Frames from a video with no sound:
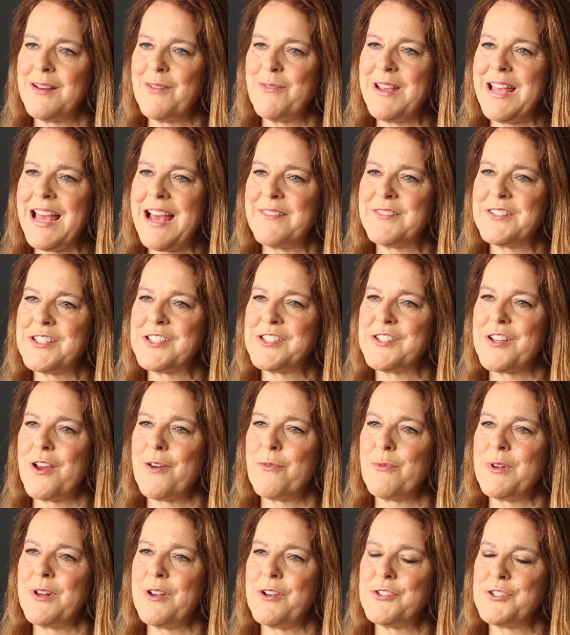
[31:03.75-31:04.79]
We have to start
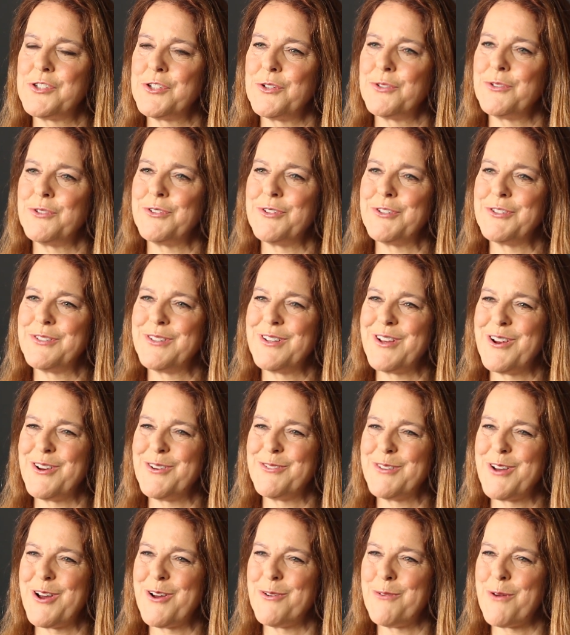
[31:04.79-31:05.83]
when our children
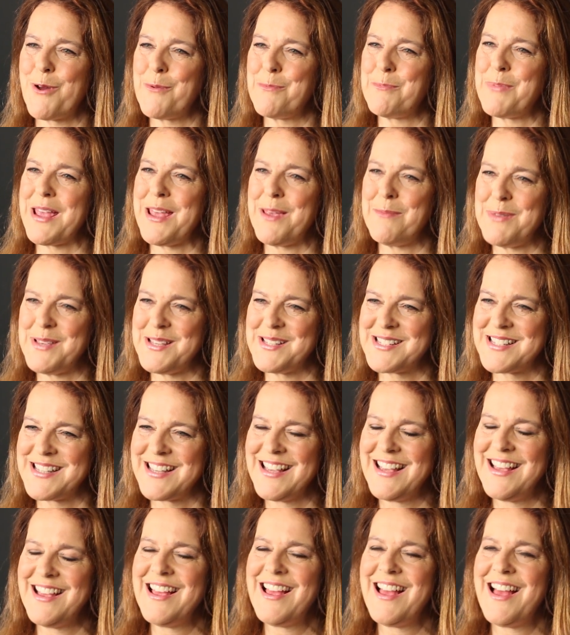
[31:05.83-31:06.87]
are babies,
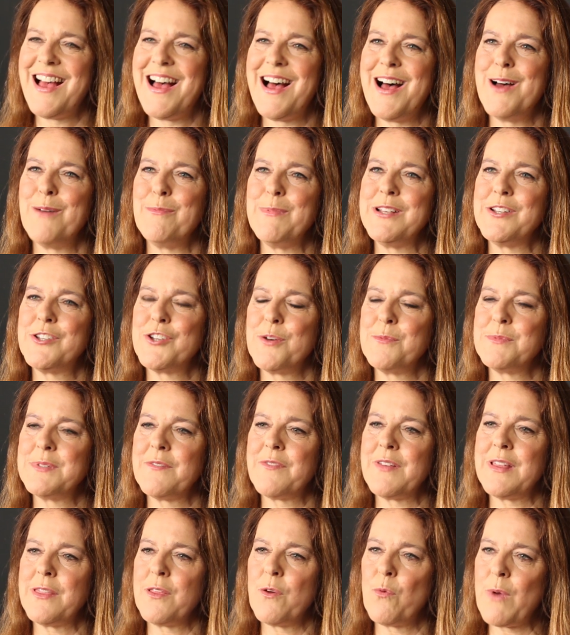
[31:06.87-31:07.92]
in terms
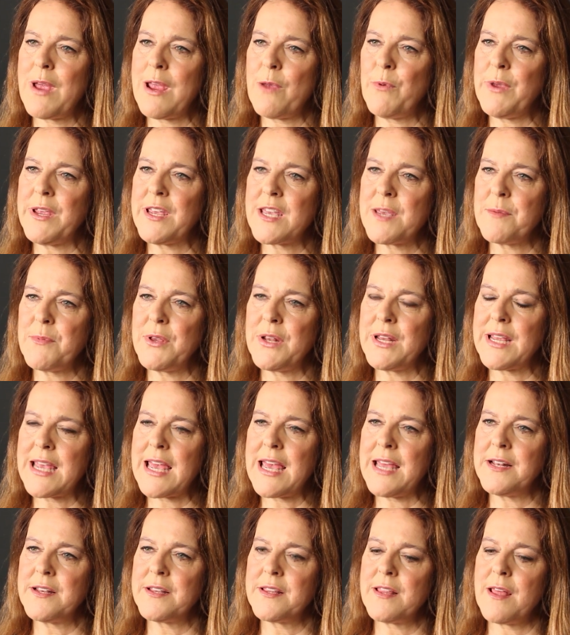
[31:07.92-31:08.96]
of the way we
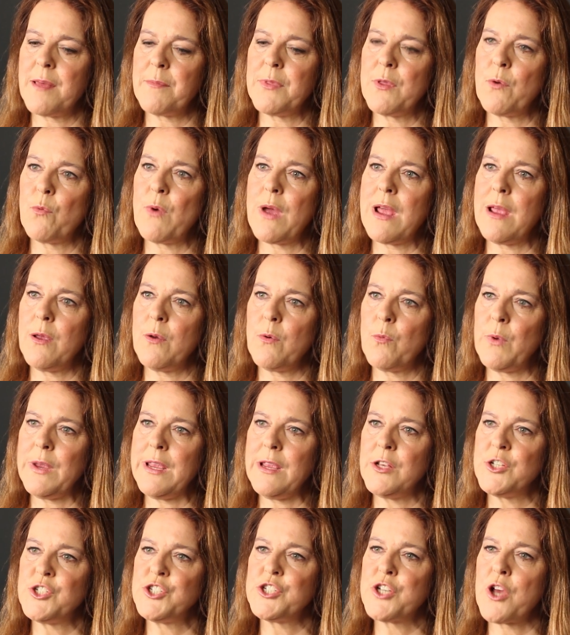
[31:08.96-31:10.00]
communicate to them, the way
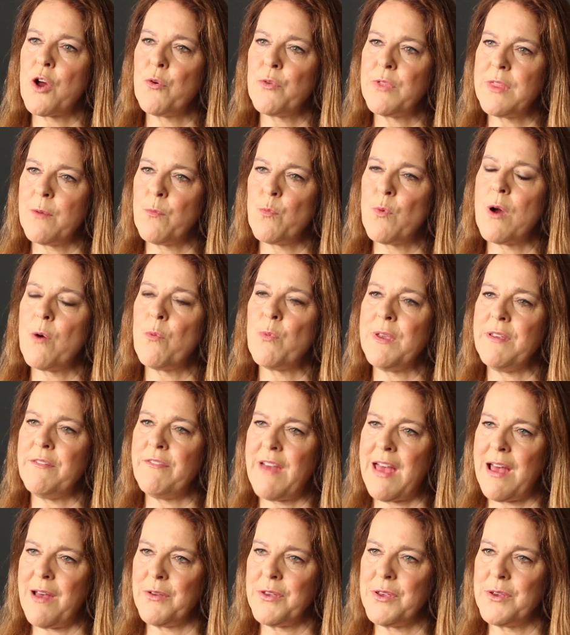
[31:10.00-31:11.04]
we show them what we
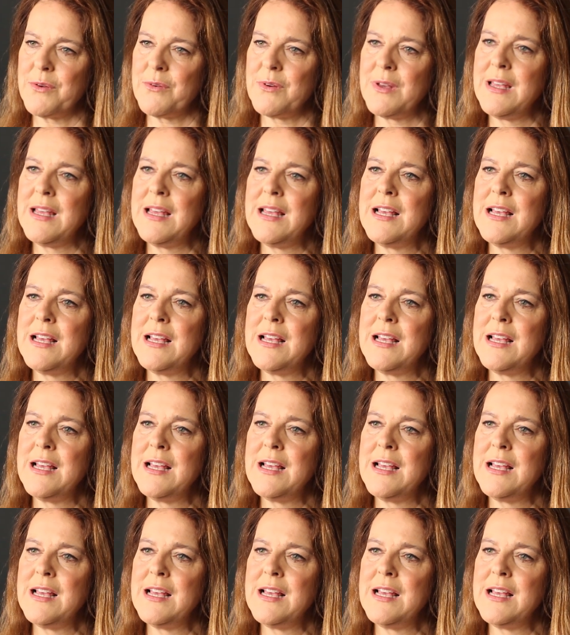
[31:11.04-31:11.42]
value.